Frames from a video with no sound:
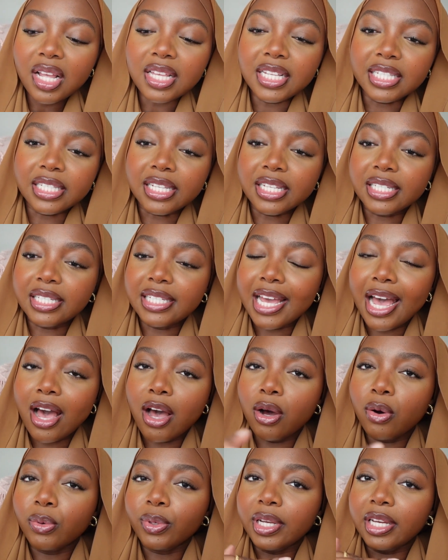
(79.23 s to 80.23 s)
sit
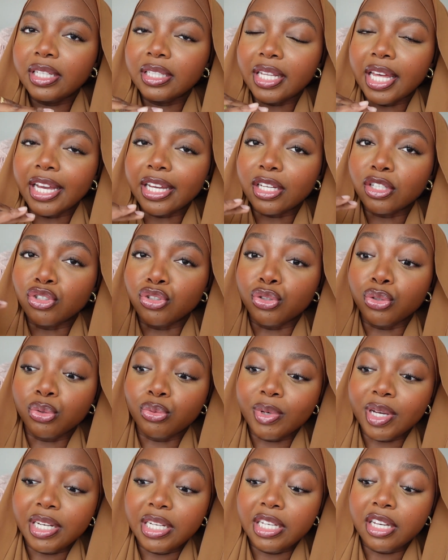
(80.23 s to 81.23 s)
down and like
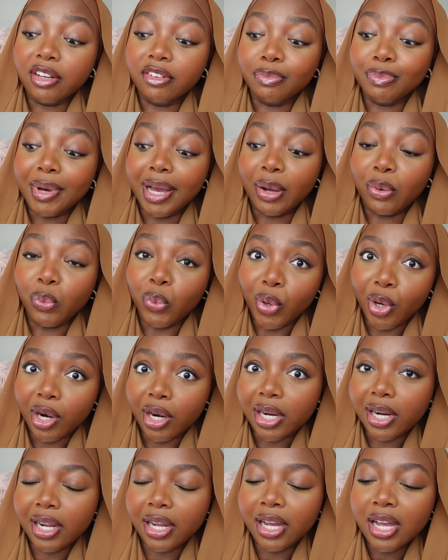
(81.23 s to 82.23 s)
do any of my
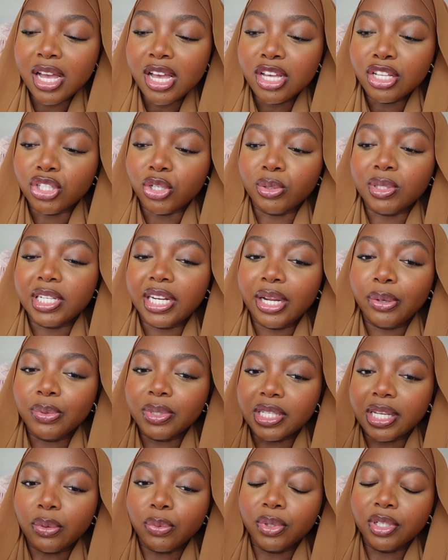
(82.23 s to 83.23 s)
work. So today was
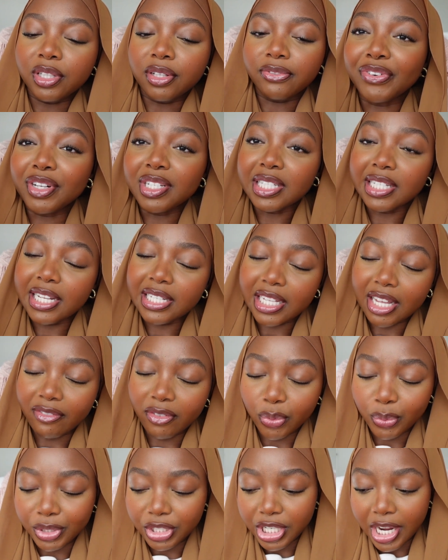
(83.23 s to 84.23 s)
like one of the first days
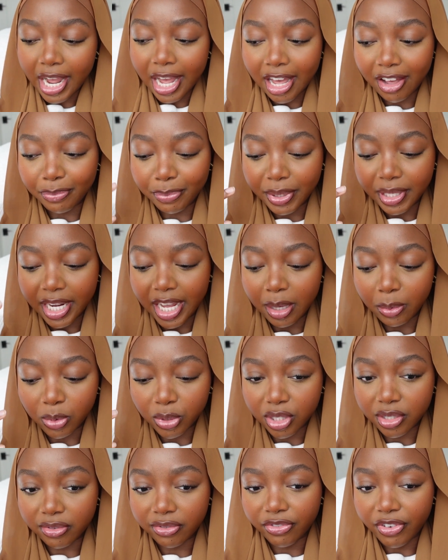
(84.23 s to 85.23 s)
ever which I have been able
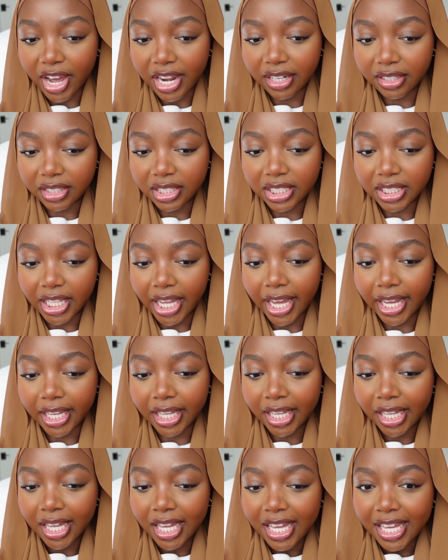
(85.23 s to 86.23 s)
to finally
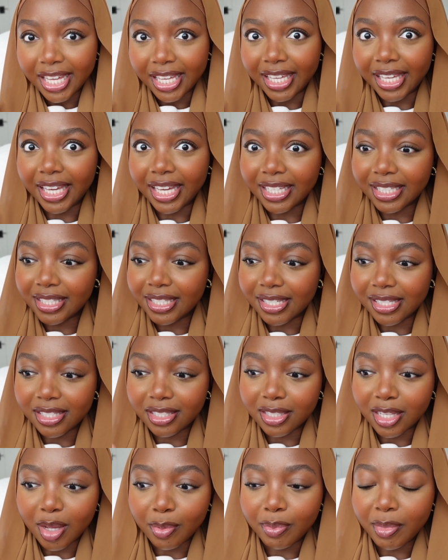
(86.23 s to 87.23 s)
like get to
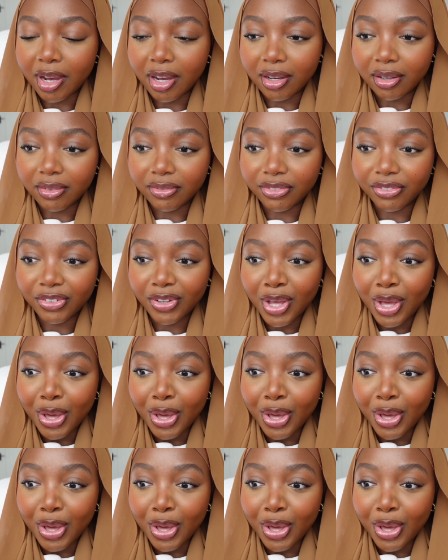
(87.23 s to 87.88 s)
some of